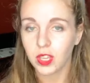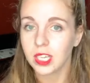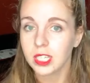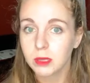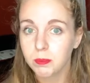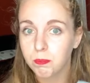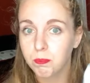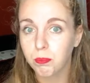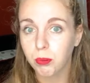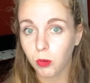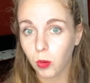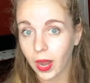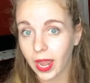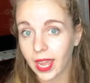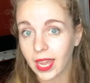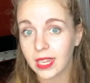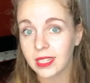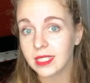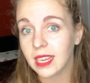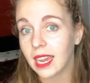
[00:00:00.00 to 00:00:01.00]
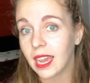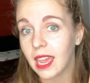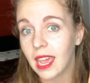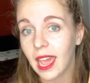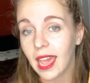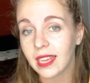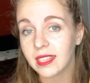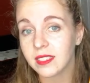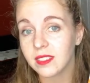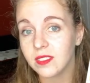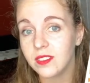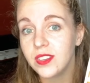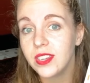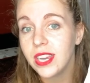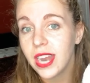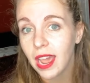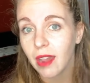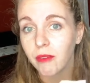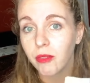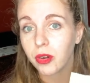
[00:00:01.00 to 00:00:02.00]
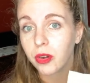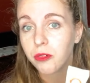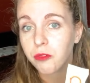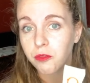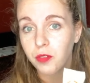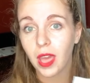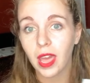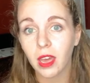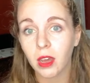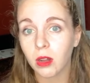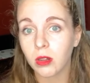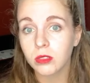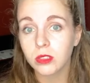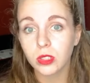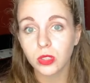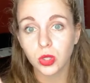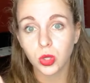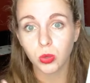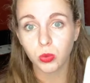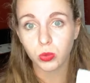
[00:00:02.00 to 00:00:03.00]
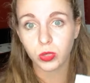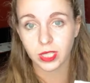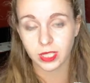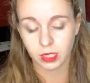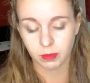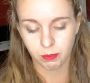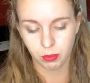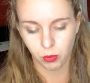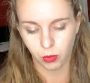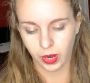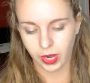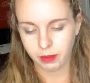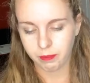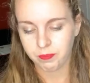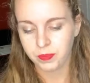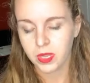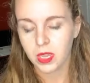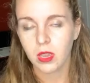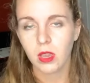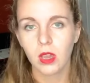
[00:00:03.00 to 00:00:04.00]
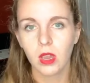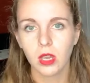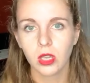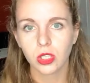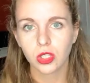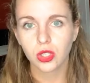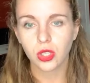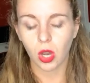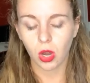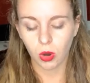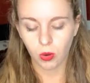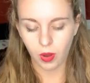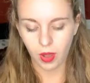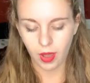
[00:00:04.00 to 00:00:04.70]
brand has never failed to disappoint. So